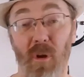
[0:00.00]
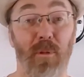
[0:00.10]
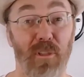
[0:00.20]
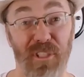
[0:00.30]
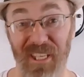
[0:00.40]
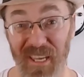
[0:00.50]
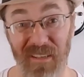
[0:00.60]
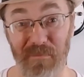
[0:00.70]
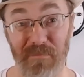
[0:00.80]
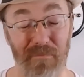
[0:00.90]
drummer's
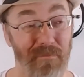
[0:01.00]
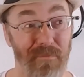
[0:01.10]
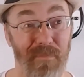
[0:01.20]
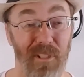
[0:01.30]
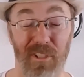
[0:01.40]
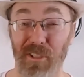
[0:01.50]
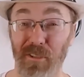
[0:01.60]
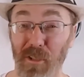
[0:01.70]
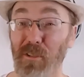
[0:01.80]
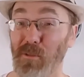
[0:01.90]
kit
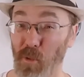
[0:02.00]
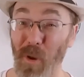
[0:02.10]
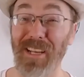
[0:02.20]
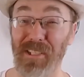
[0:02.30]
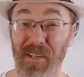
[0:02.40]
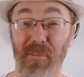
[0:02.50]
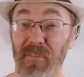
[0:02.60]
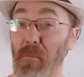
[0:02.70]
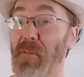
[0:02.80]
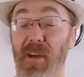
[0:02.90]
should look quite
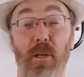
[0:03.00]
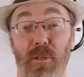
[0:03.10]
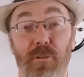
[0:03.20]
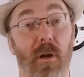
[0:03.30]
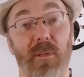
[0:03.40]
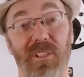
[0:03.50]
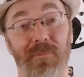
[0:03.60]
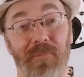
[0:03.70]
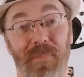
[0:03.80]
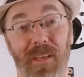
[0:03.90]
different from a veteran drummer's.
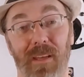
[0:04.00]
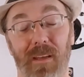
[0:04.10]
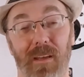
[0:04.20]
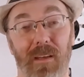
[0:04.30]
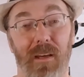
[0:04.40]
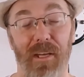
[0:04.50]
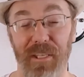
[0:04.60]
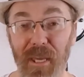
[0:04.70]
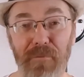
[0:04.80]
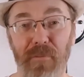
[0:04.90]
A
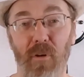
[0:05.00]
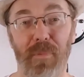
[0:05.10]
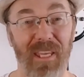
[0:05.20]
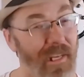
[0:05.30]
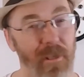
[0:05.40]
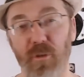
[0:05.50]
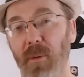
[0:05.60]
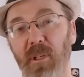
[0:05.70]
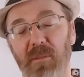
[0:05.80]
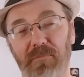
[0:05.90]
kit for a beginning
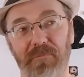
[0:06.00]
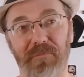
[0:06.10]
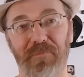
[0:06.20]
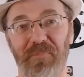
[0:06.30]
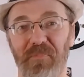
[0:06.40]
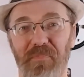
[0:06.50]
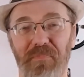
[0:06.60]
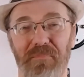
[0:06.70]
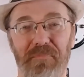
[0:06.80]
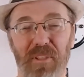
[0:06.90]
drummer
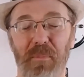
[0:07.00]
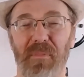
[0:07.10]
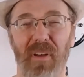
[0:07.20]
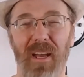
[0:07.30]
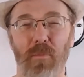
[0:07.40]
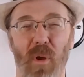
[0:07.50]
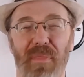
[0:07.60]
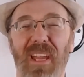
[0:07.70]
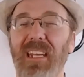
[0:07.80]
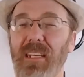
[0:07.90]
should provide
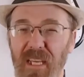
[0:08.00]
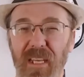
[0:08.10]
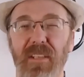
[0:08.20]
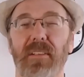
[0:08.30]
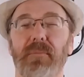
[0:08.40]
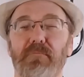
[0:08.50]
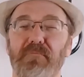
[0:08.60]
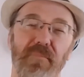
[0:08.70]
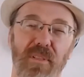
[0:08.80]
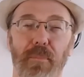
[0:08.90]
what they need
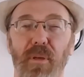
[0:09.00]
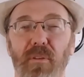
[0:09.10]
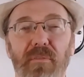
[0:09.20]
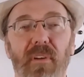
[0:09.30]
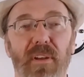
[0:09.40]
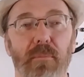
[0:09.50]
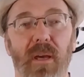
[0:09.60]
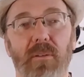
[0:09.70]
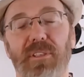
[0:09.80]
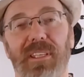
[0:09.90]
to build
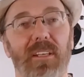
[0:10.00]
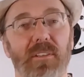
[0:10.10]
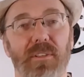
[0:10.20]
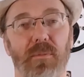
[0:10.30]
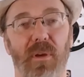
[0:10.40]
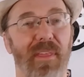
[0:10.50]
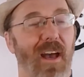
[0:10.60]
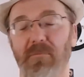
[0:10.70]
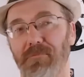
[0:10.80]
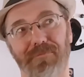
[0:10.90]
fundamental skills
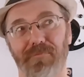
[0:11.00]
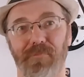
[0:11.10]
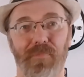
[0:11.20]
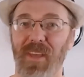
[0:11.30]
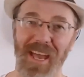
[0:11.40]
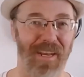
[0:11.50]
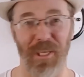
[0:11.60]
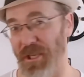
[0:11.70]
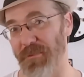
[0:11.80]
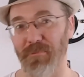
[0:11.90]
without
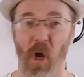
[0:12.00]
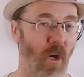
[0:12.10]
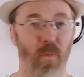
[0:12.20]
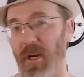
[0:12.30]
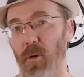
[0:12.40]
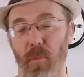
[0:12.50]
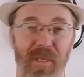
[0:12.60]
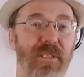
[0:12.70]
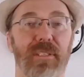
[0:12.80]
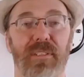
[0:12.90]
adding in hardware or
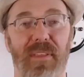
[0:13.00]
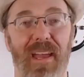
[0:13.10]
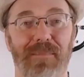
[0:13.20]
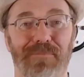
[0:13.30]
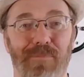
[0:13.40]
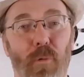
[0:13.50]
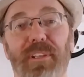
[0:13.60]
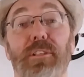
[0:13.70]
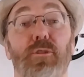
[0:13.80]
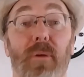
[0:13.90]
pieces that
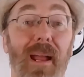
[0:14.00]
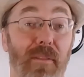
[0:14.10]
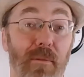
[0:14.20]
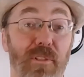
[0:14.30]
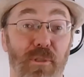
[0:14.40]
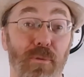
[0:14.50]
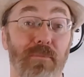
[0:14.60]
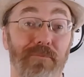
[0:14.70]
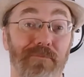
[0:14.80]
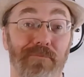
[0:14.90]
only distract the
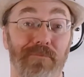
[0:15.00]
student.